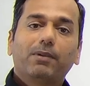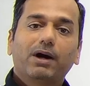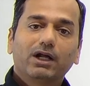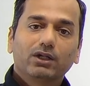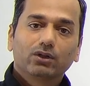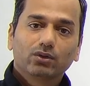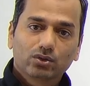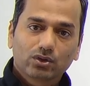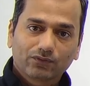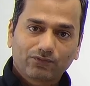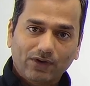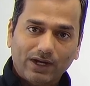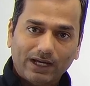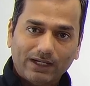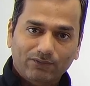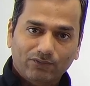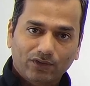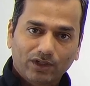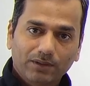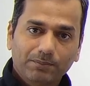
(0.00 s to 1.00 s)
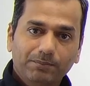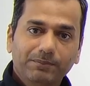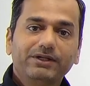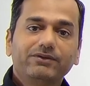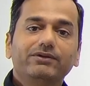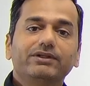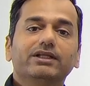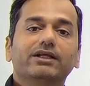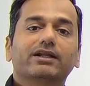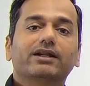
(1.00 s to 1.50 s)
Palo Alto firewall
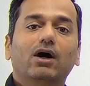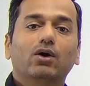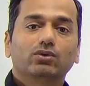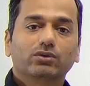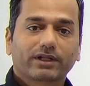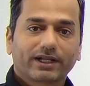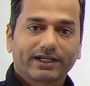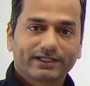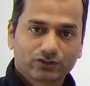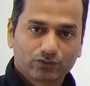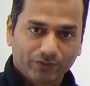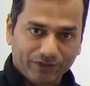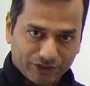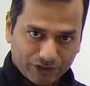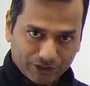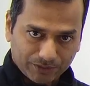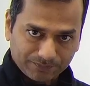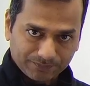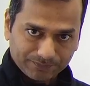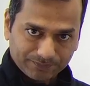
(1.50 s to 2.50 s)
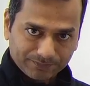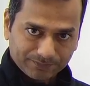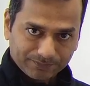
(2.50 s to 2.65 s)
between the router and switch.